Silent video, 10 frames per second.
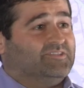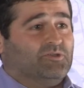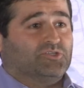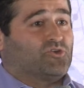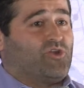
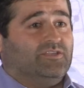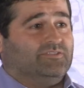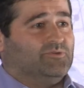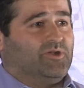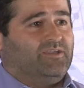Sounds
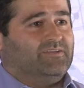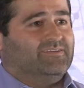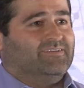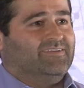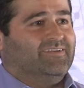crazy, right?
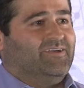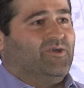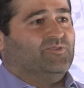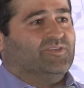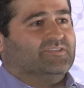
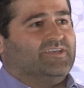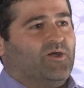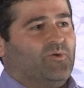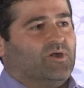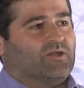This is
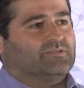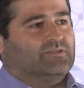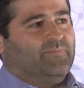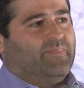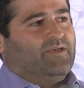how it works.